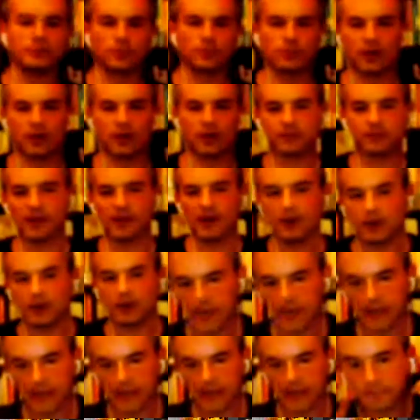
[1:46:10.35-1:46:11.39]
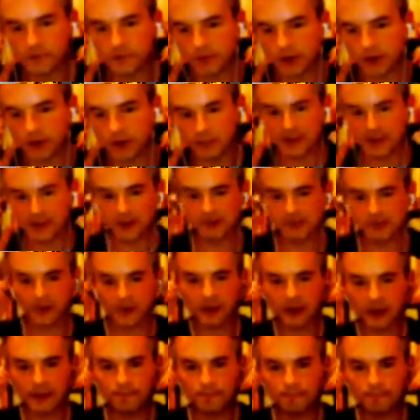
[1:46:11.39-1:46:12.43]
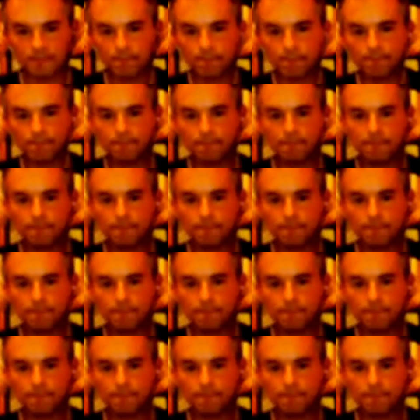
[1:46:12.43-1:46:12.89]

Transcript: after we're offline. Okay, so I'll take us offline.